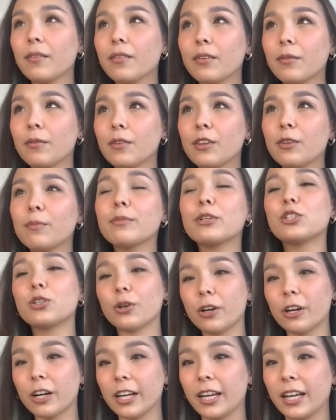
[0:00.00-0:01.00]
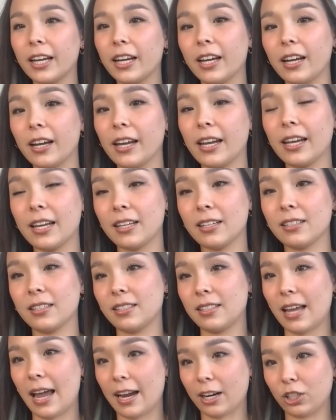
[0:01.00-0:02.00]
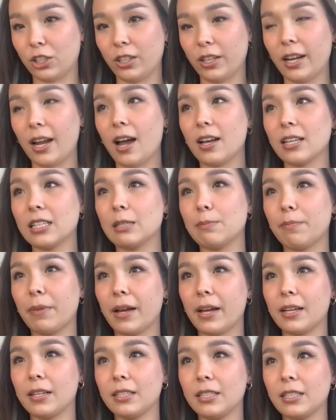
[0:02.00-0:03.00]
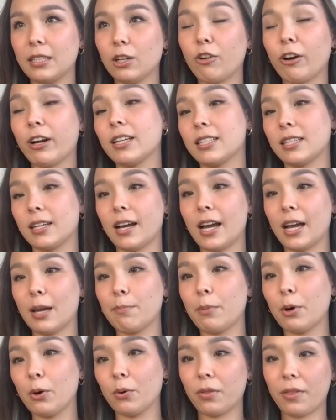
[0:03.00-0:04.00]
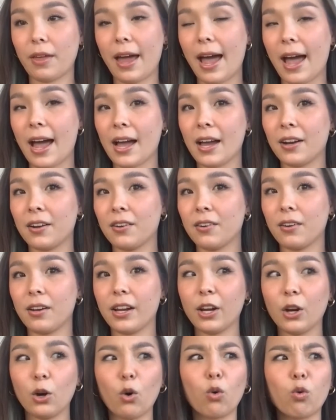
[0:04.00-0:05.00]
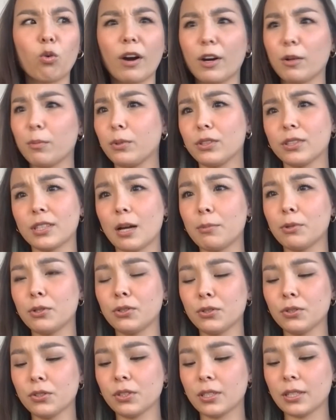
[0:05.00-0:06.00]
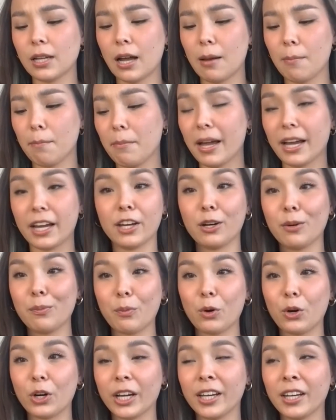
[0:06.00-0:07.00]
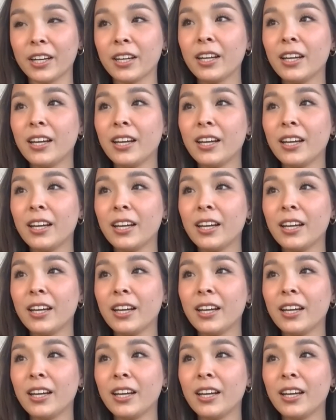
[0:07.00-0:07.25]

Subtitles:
The majority is actually us, but Grace and I both had incredible doubles, Megan and Morgan.